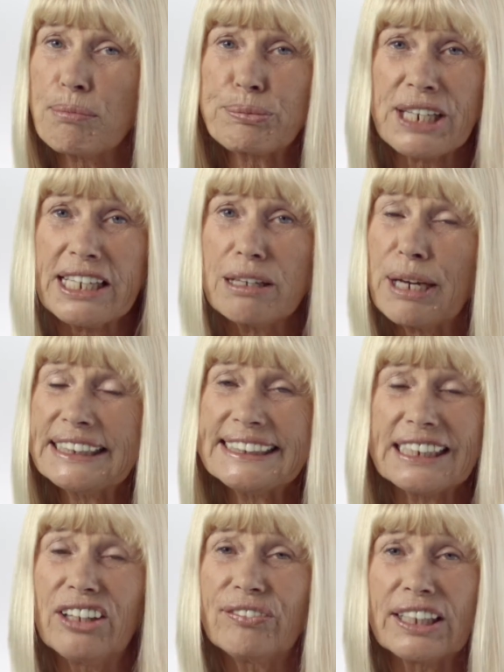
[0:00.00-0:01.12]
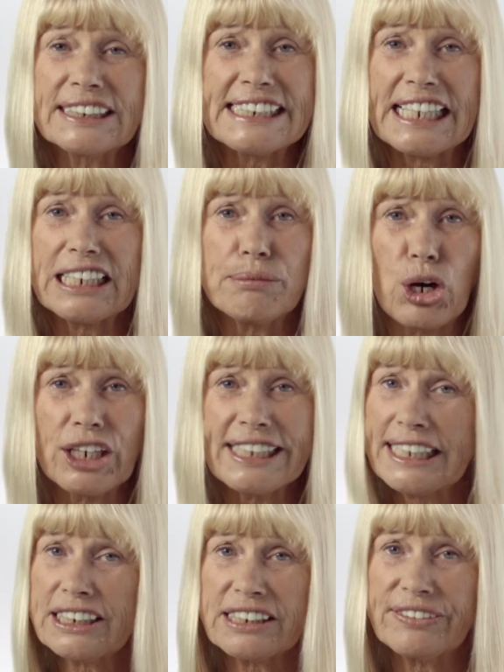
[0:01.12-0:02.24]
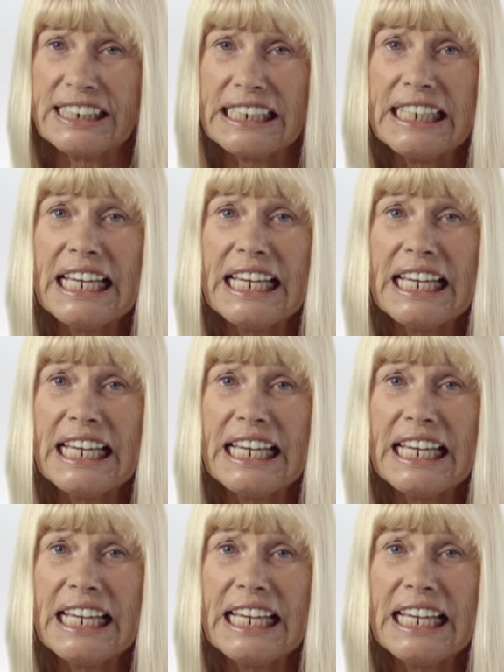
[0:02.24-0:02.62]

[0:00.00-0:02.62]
updating myself on the daily market activity.